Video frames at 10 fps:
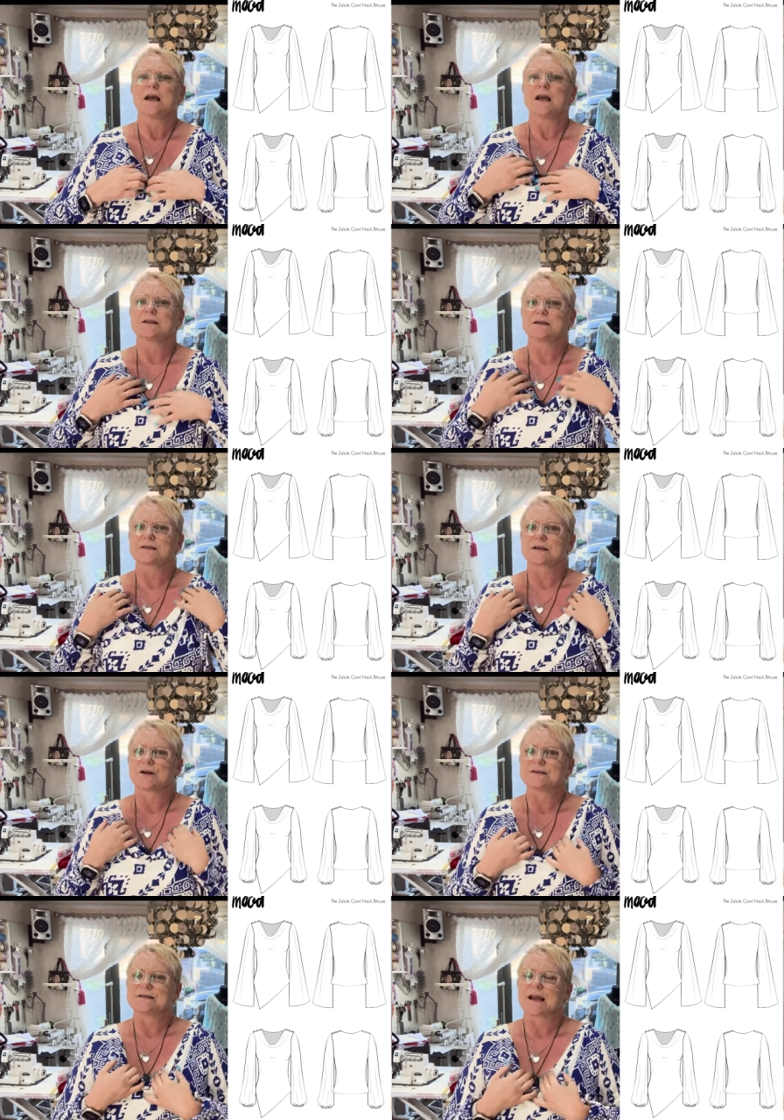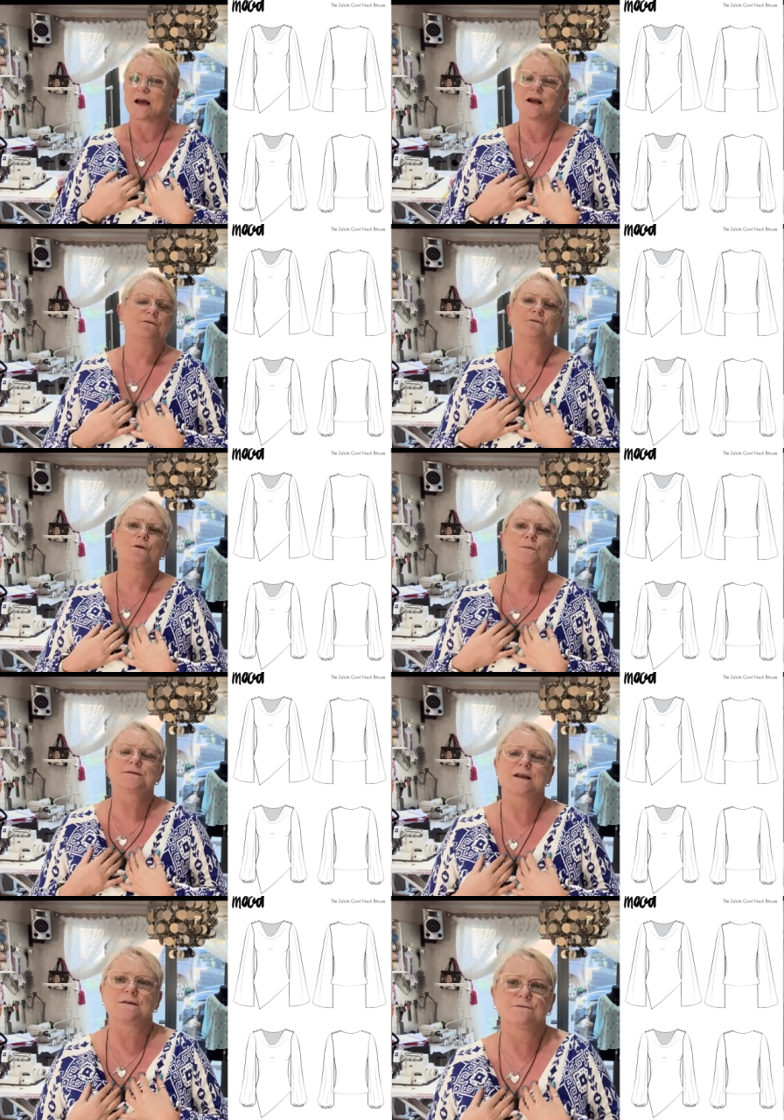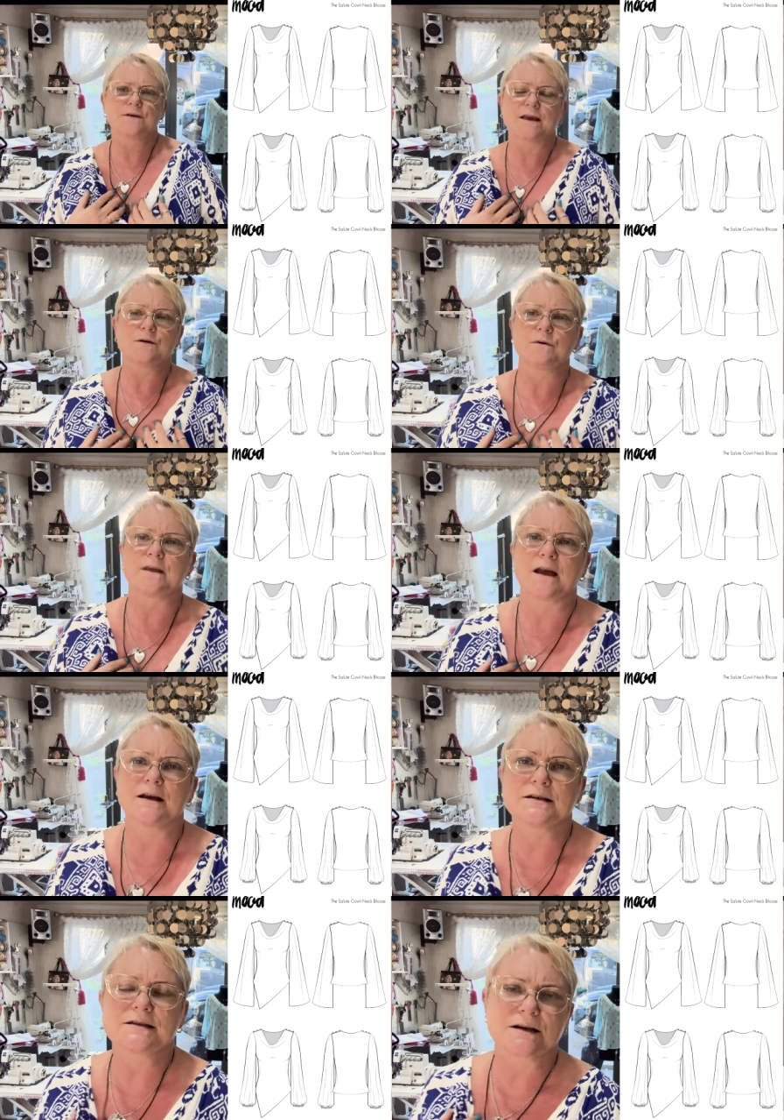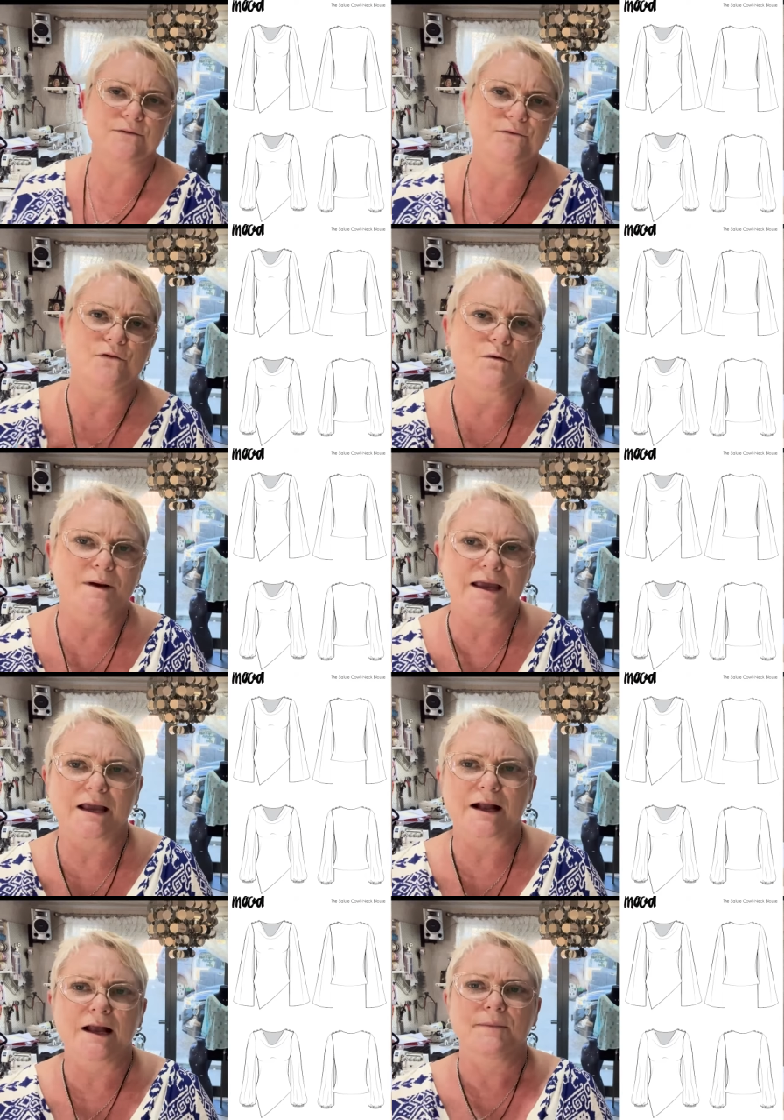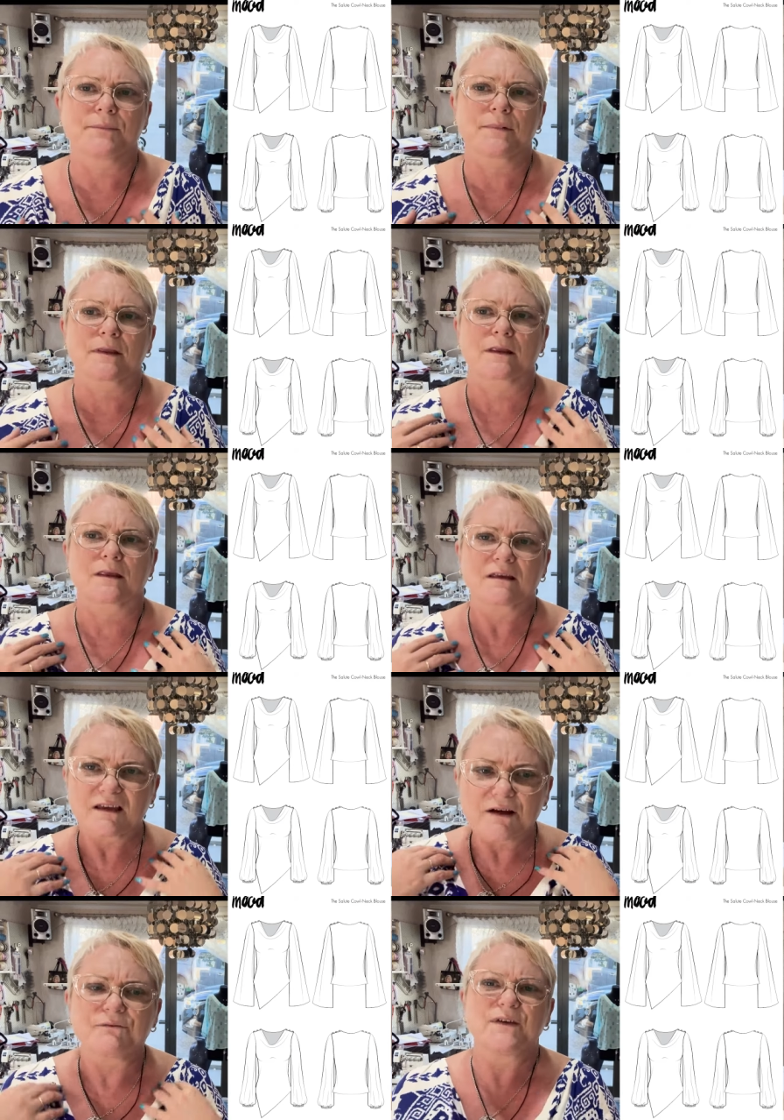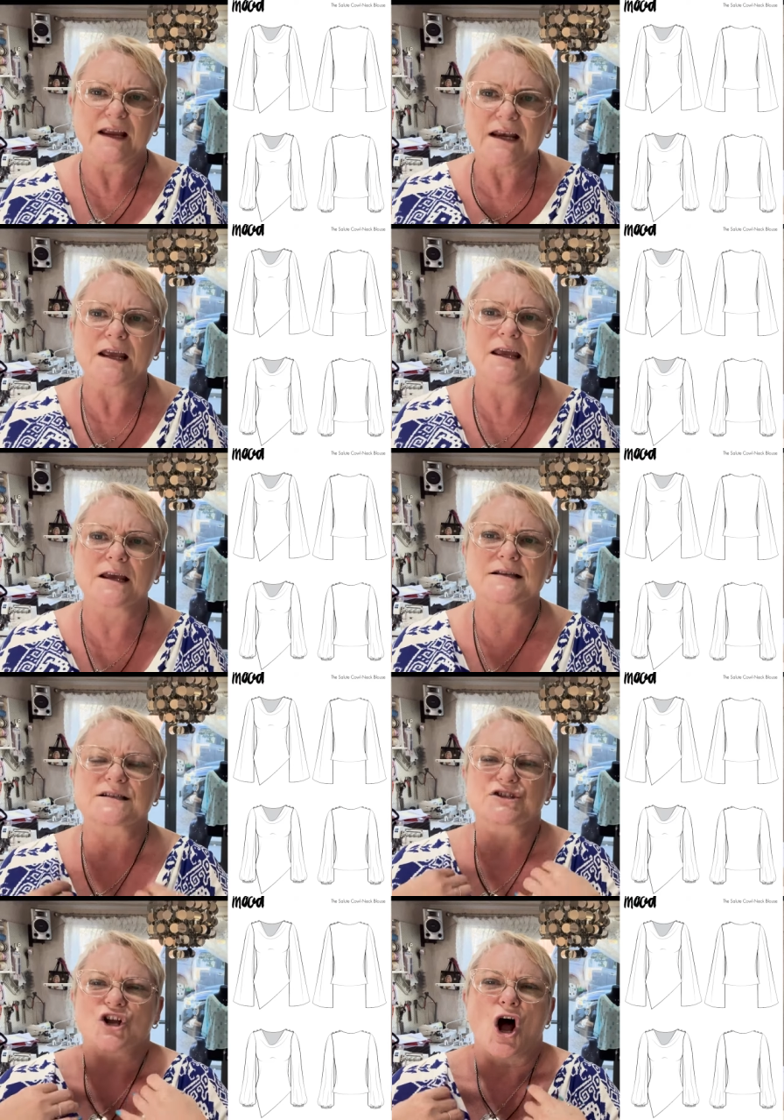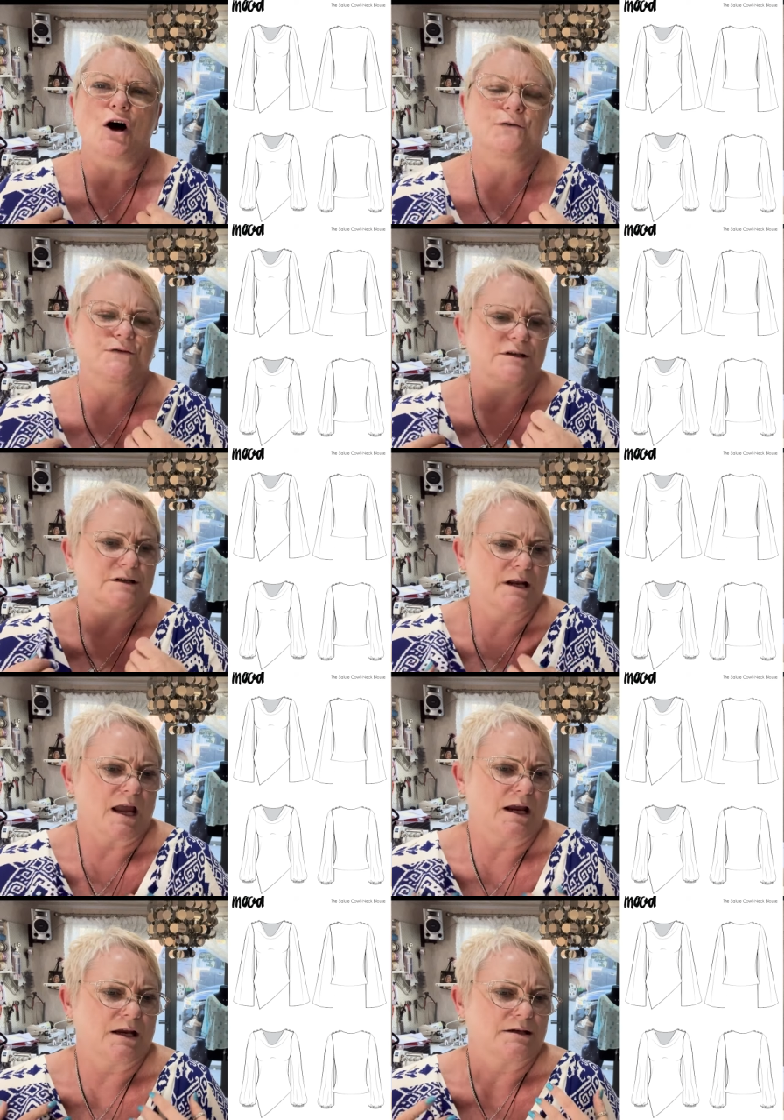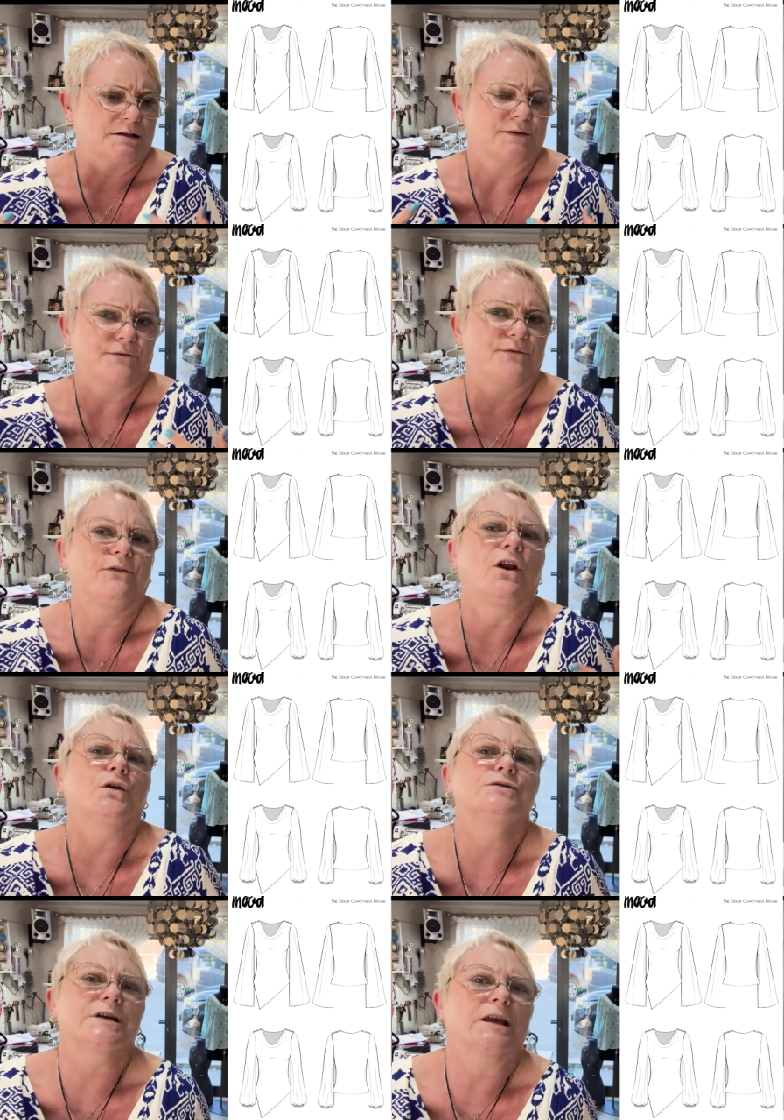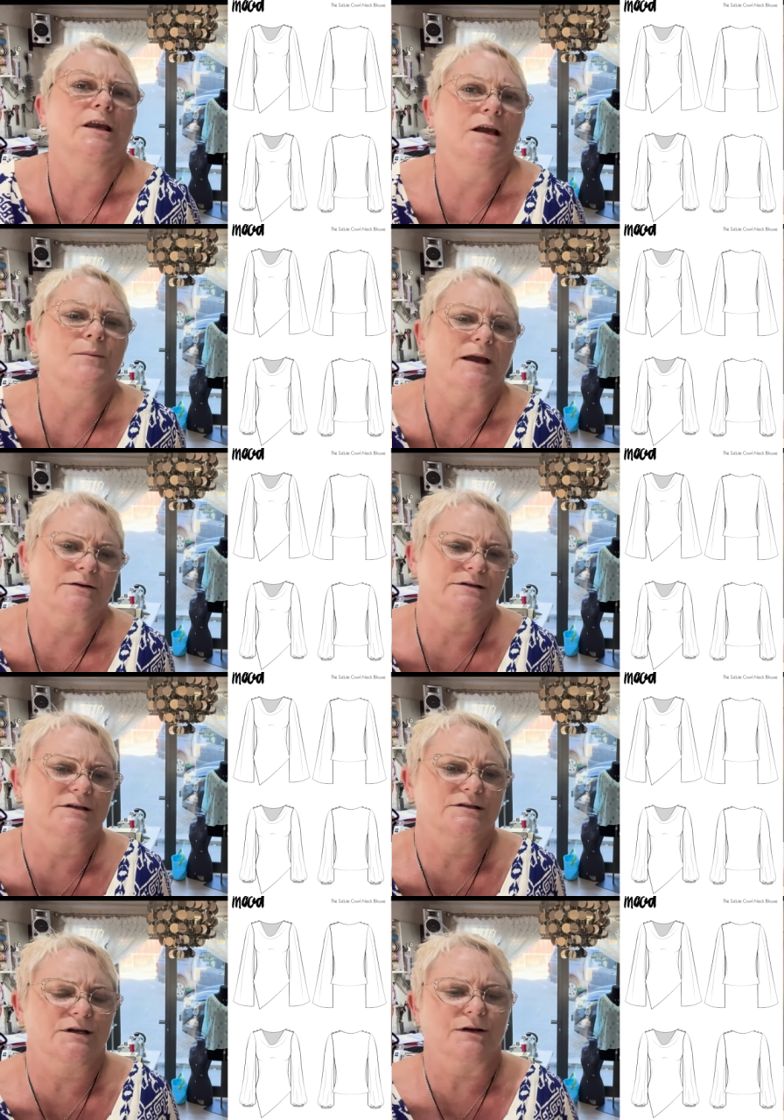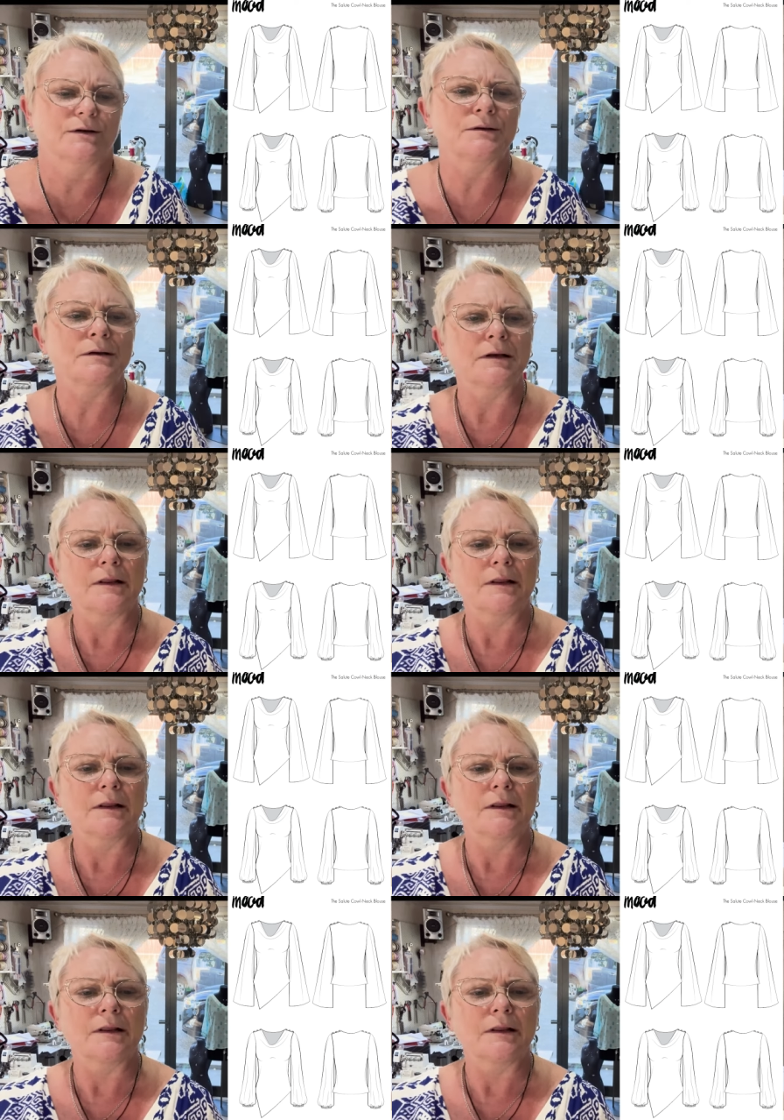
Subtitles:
It just goes down, it forms that V without forming a V-neck. It's soft and floaty about it, you know.